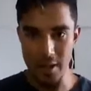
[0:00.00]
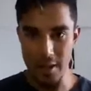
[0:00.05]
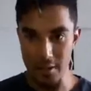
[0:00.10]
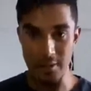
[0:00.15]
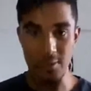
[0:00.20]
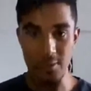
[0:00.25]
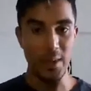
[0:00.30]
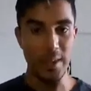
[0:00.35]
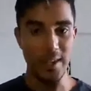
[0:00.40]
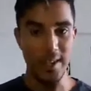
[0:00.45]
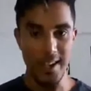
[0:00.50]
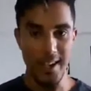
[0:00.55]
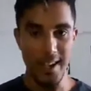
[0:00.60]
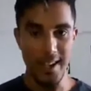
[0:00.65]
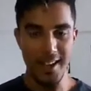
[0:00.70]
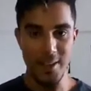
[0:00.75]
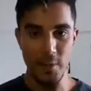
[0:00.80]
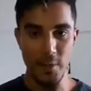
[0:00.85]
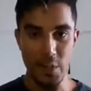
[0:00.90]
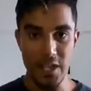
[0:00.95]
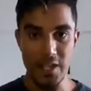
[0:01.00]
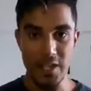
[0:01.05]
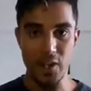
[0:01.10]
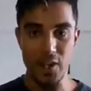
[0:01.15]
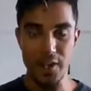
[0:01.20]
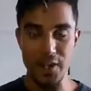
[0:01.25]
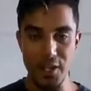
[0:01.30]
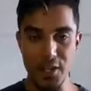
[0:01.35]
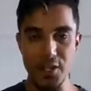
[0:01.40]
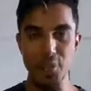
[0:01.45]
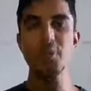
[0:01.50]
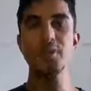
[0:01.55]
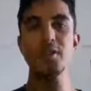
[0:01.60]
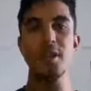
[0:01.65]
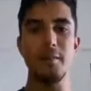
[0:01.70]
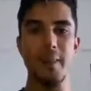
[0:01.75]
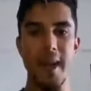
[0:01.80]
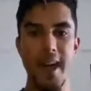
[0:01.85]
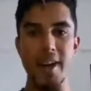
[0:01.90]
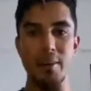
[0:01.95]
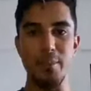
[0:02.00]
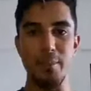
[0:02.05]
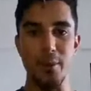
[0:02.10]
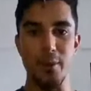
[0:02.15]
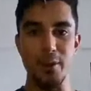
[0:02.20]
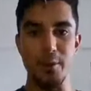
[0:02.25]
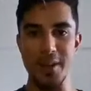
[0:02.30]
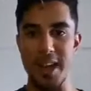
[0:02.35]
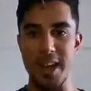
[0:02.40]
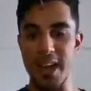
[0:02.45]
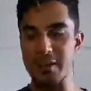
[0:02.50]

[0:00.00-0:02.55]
We start to use our backbone.